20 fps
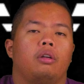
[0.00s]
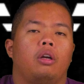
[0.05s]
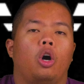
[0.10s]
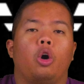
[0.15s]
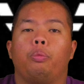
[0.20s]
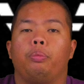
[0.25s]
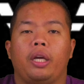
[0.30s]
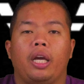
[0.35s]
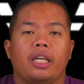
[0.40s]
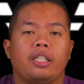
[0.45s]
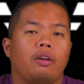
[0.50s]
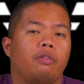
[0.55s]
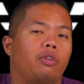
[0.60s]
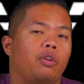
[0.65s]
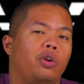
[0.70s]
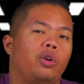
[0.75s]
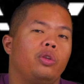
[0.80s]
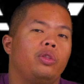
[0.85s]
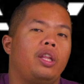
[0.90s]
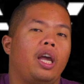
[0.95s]
I hope you guys have
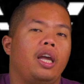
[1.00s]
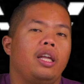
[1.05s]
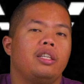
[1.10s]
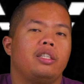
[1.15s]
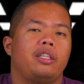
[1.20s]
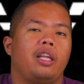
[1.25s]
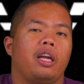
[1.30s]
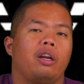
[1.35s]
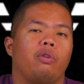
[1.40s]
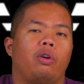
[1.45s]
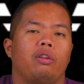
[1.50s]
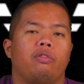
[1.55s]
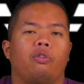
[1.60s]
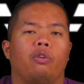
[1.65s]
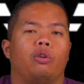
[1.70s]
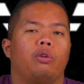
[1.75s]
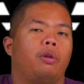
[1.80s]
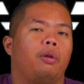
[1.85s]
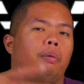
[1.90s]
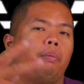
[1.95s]
a good day and stay grateful.